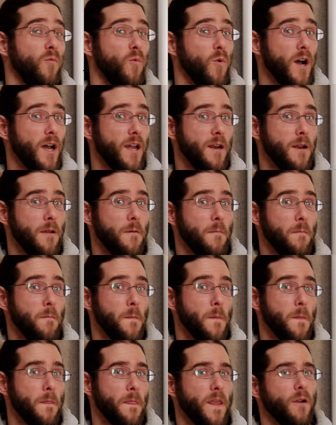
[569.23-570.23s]
one,
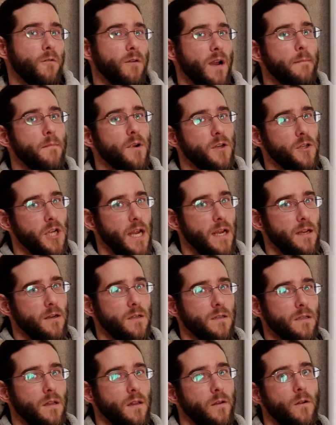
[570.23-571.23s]
the grammar
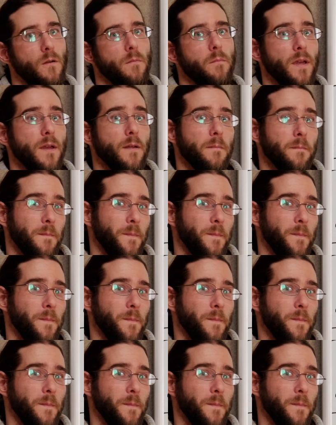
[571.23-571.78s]
changes a little bit.